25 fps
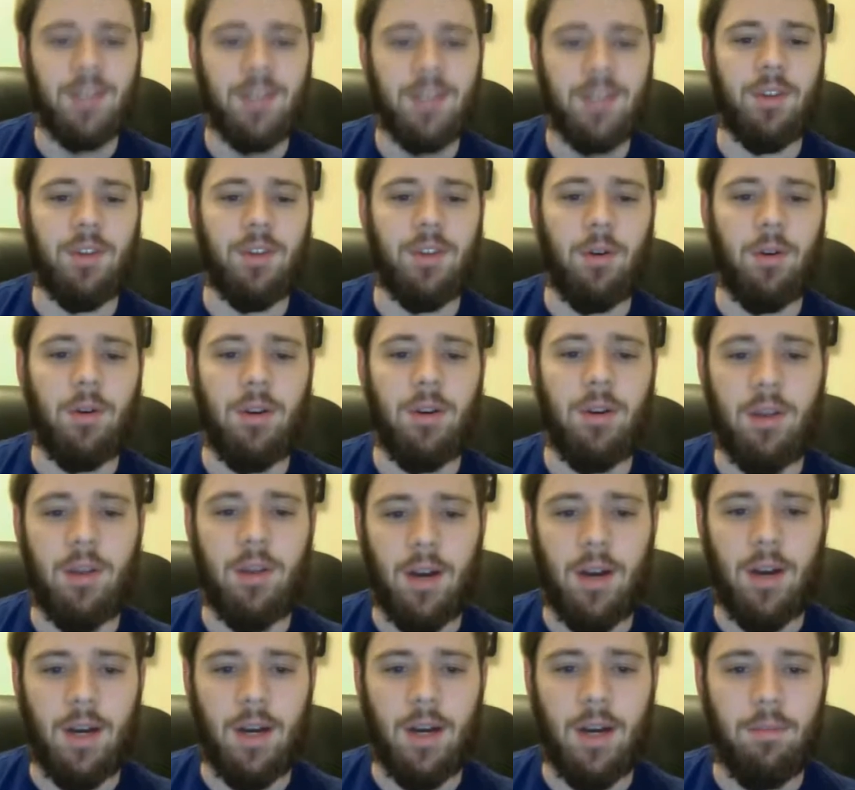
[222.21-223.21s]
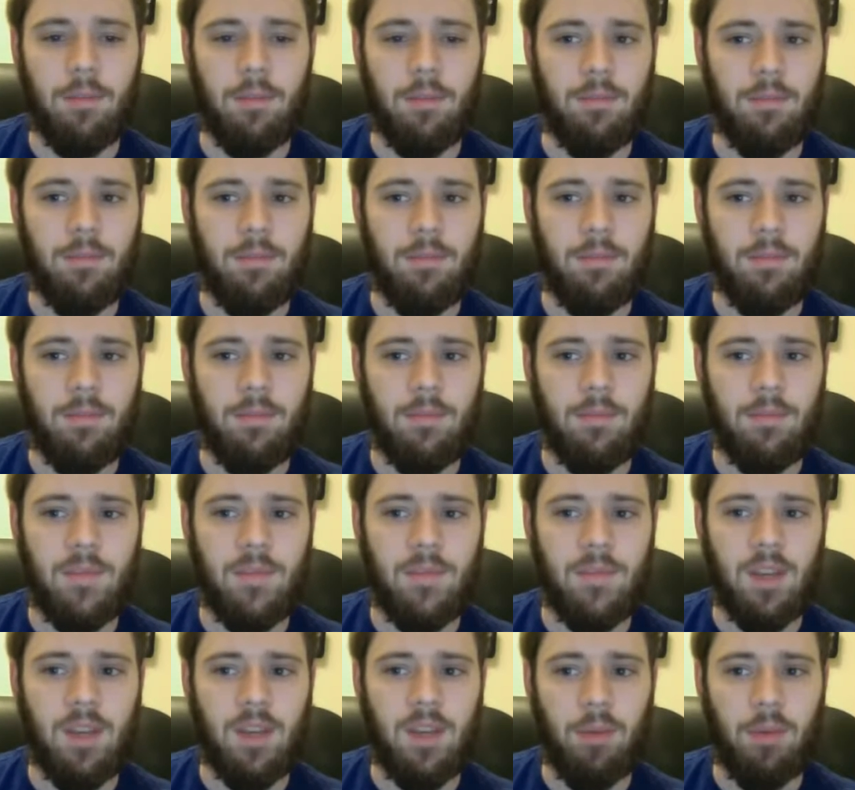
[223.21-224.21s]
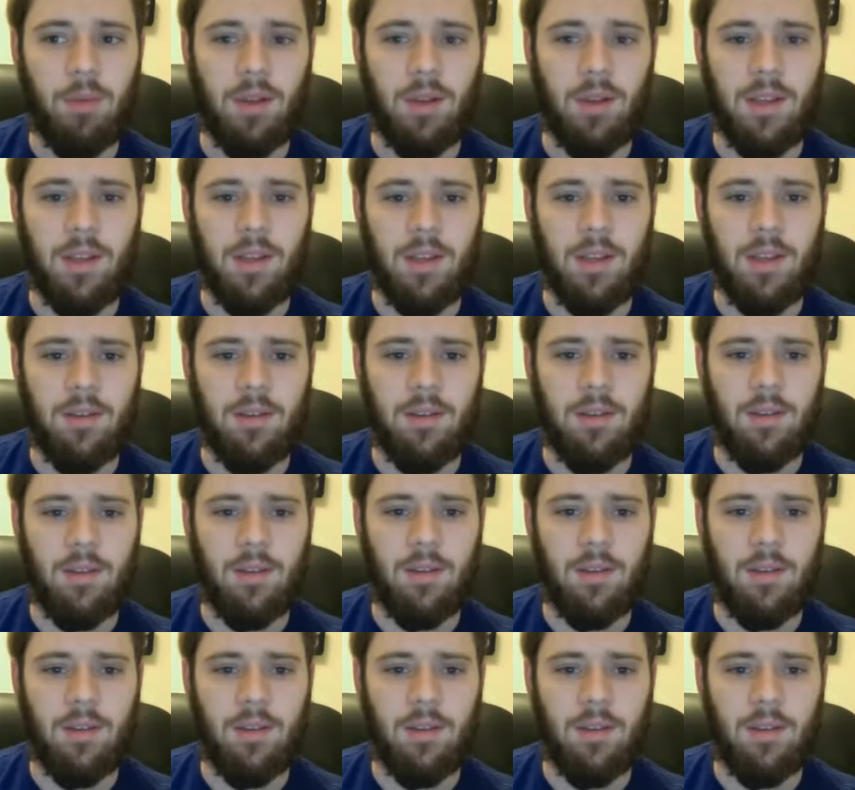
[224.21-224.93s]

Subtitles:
So typically,